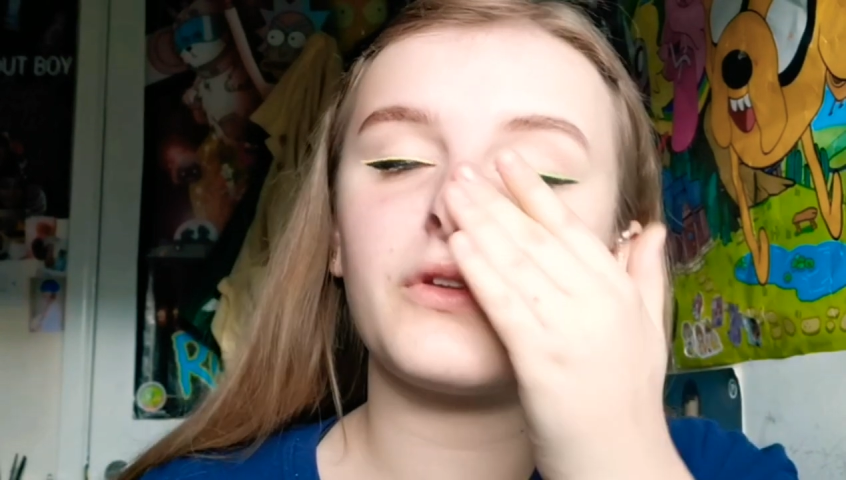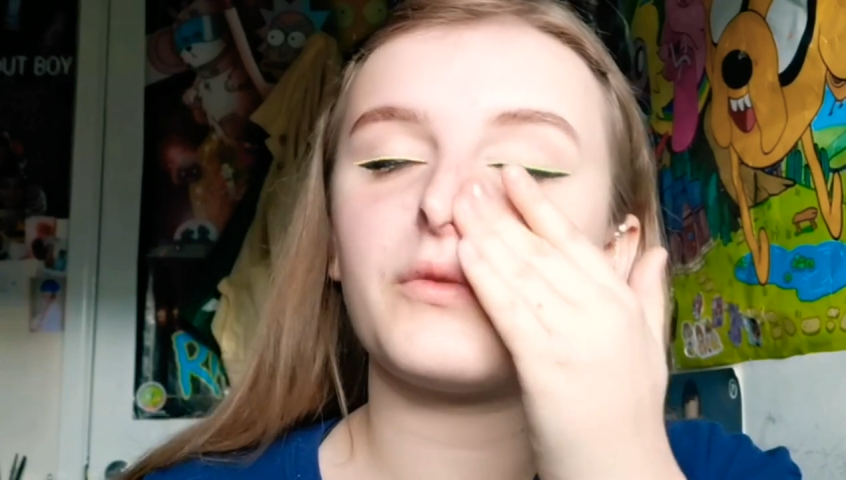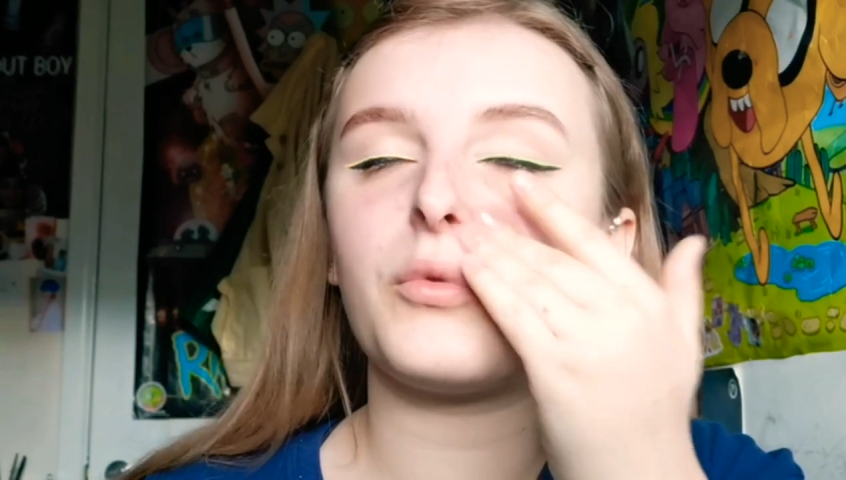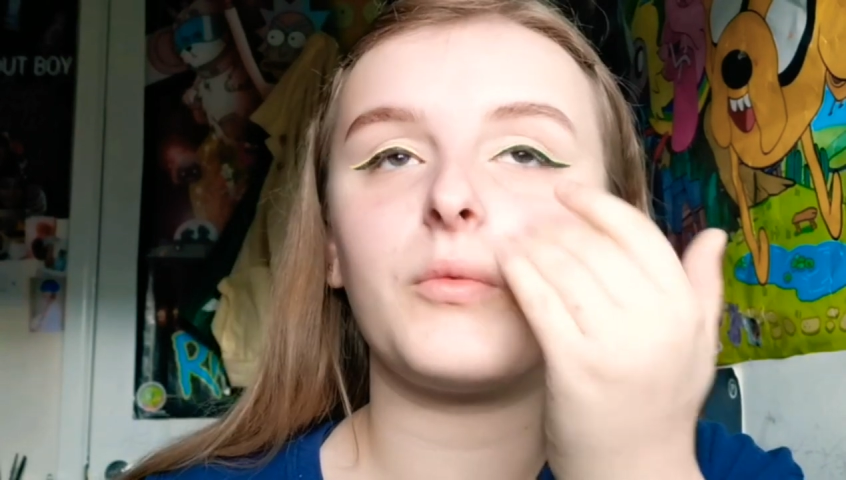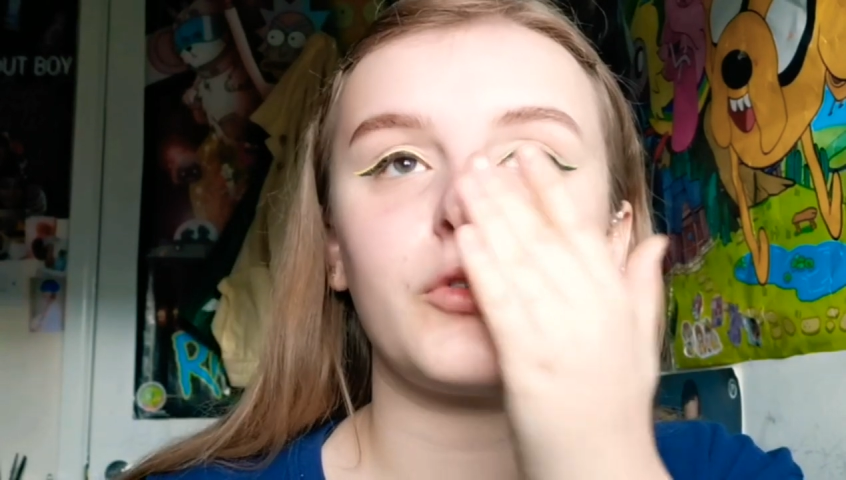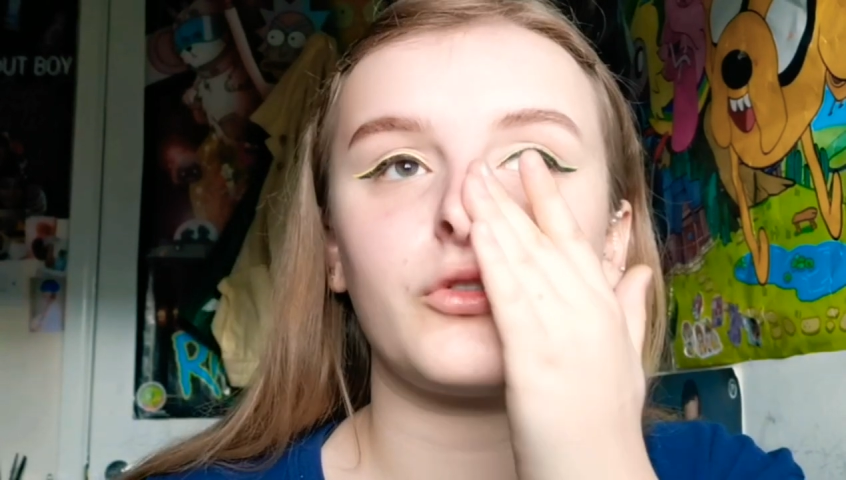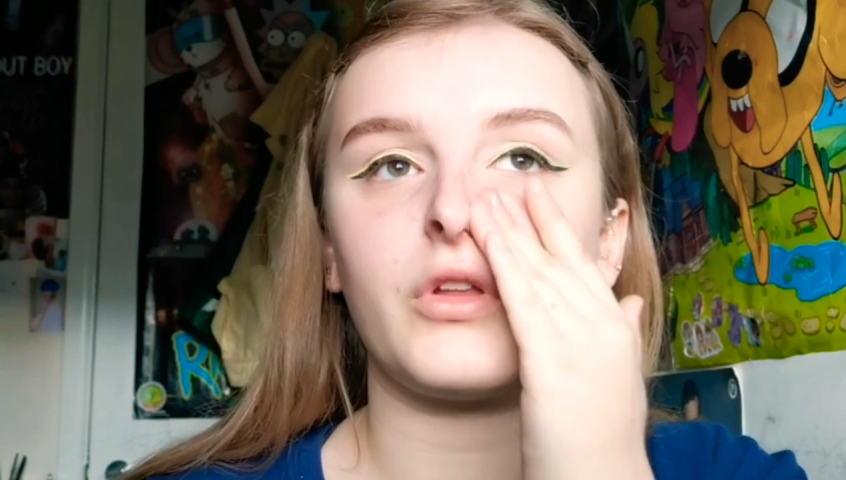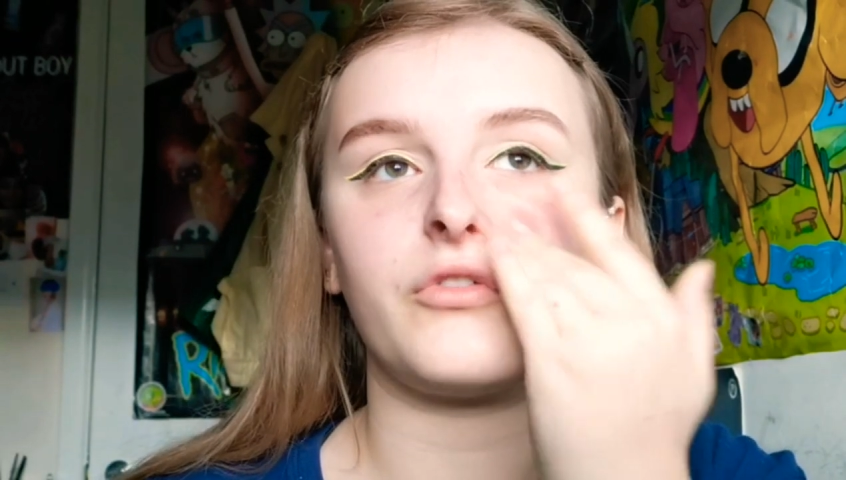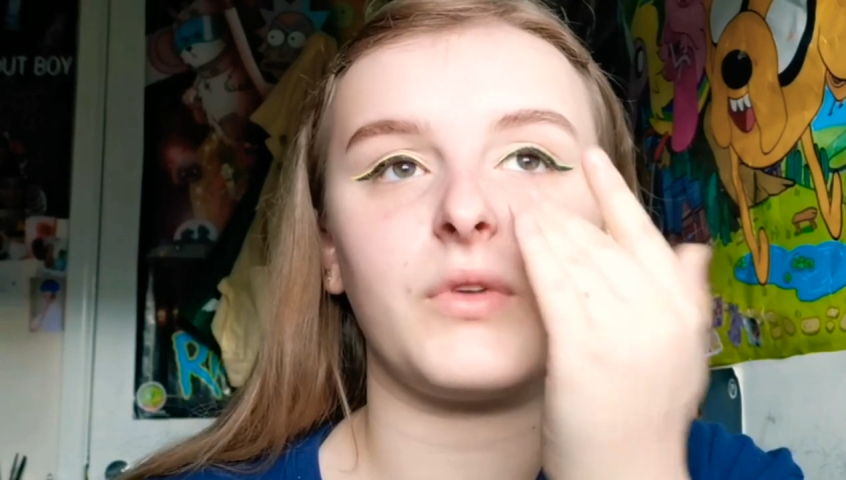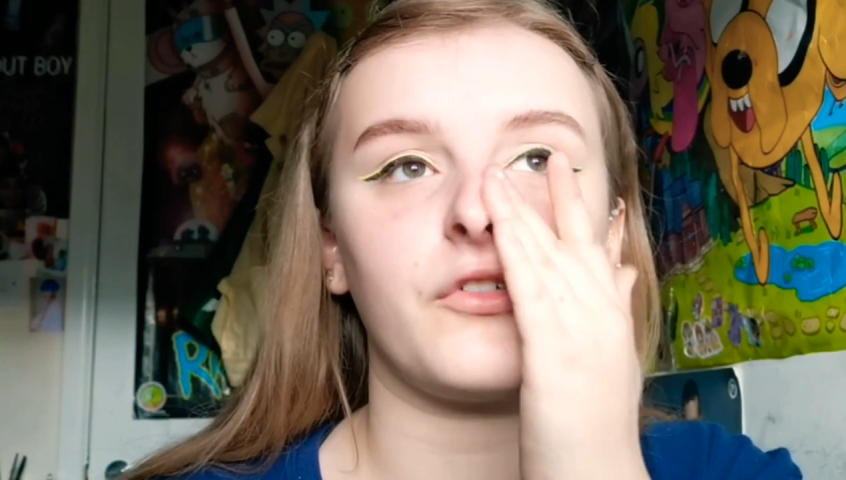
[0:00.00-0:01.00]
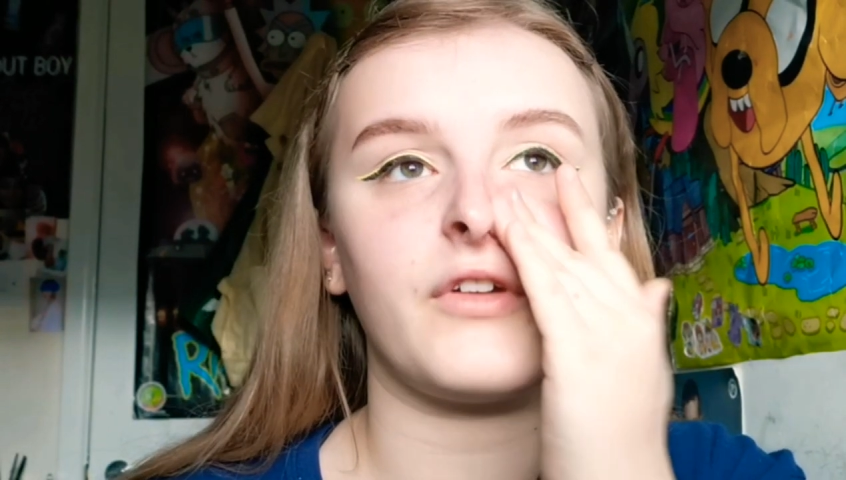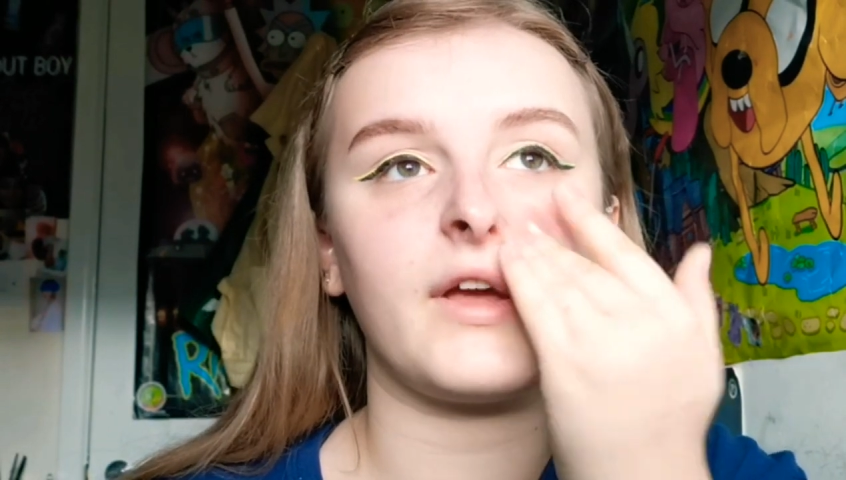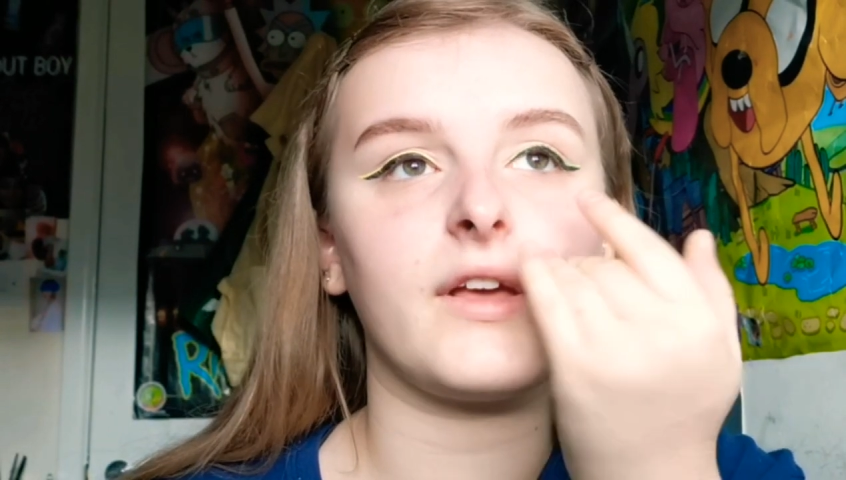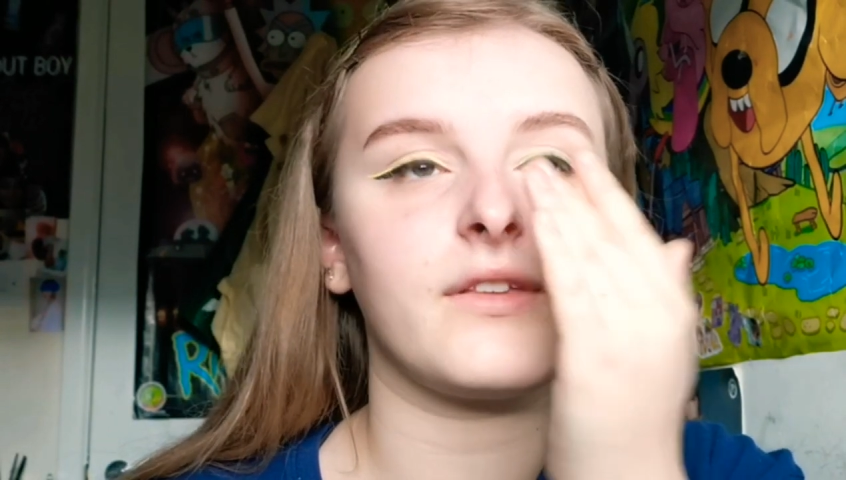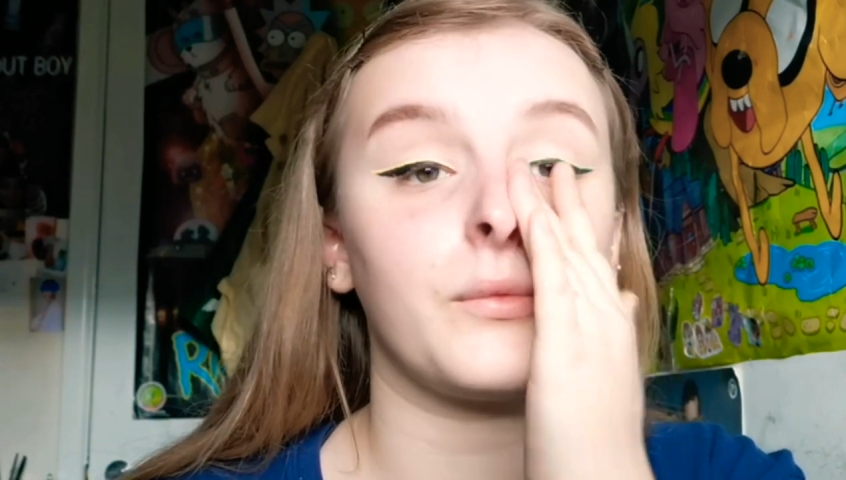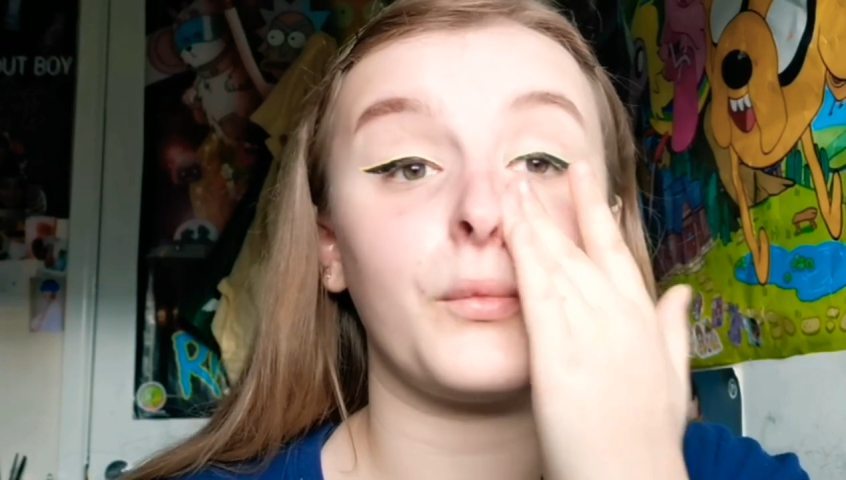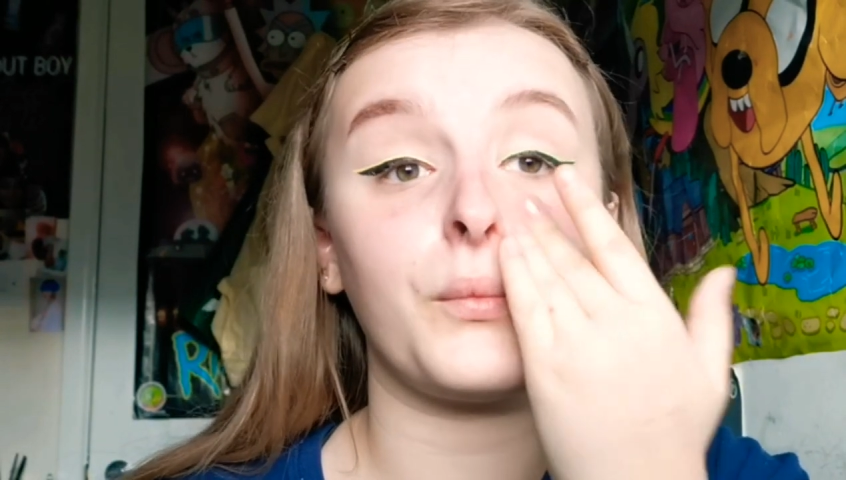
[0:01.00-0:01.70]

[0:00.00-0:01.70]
It's pretty much all over my face.